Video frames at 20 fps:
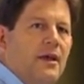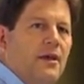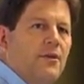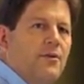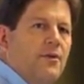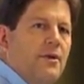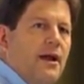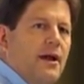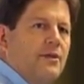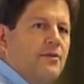
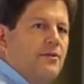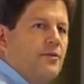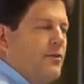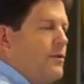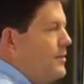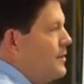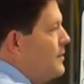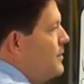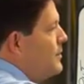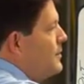throughout
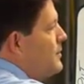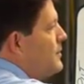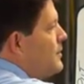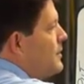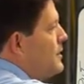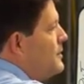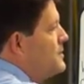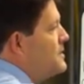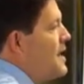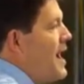
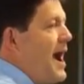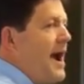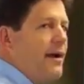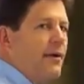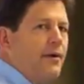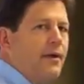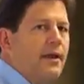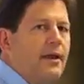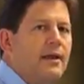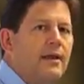the
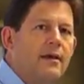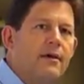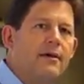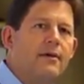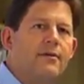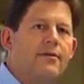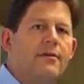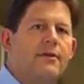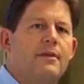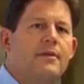entirety
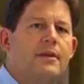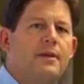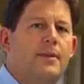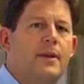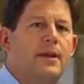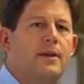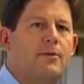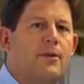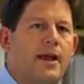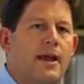of the
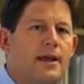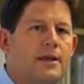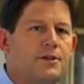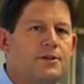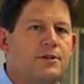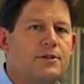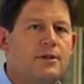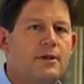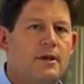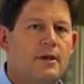dimming
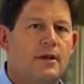range.